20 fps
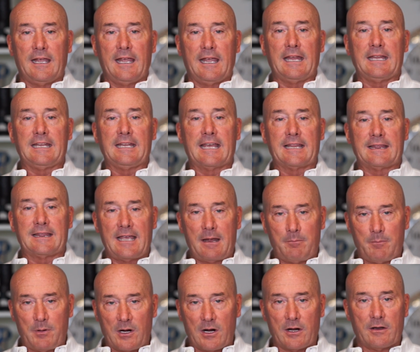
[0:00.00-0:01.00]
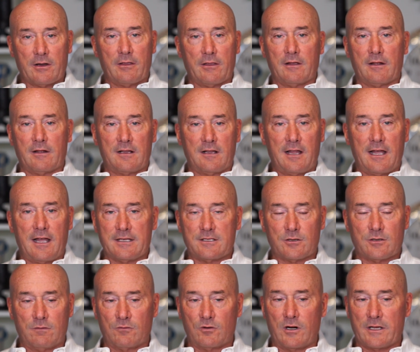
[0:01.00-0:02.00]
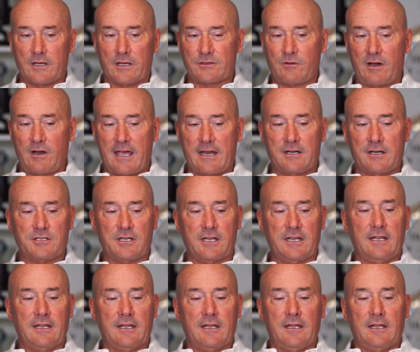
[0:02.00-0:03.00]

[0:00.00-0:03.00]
and get that part of the client's overall strategy.